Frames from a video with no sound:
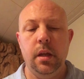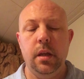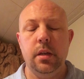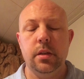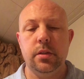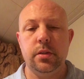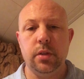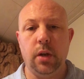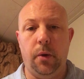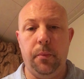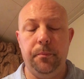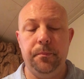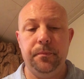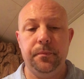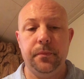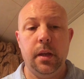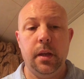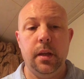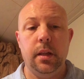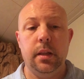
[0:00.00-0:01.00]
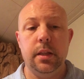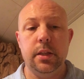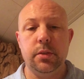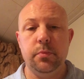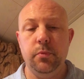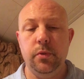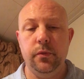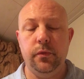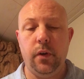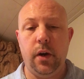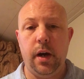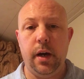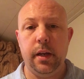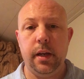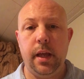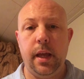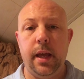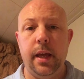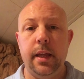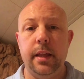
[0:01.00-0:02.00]
So let's move on.
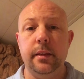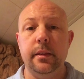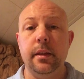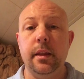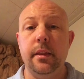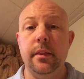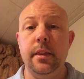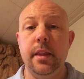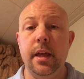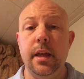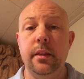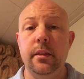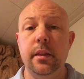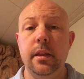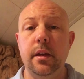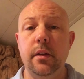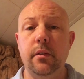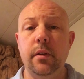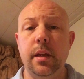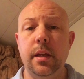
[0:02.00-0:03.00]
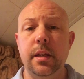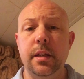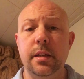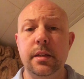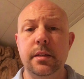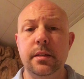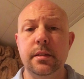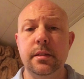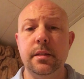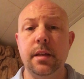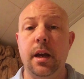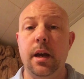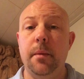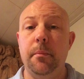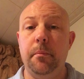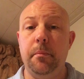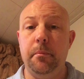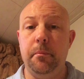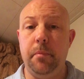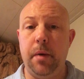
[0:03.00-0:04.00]
And then there is
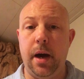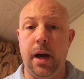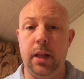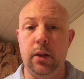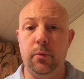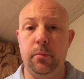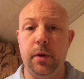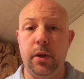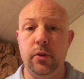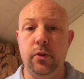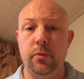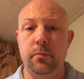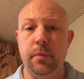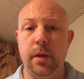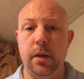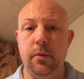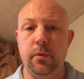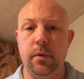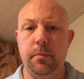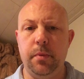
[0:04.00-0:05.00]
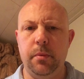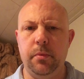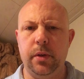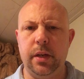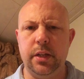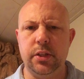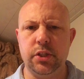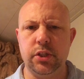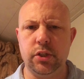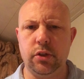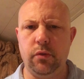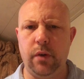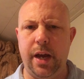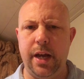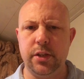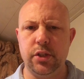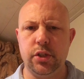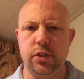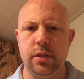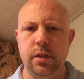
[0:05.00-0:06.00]
palo mayombe, where people get
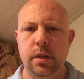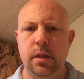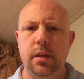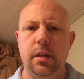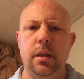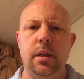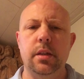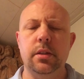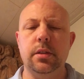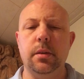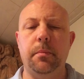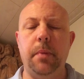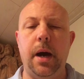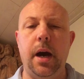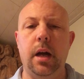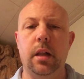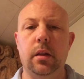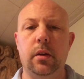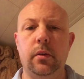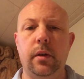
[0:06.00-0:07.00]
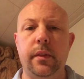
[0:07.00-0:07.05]
scratched into palo.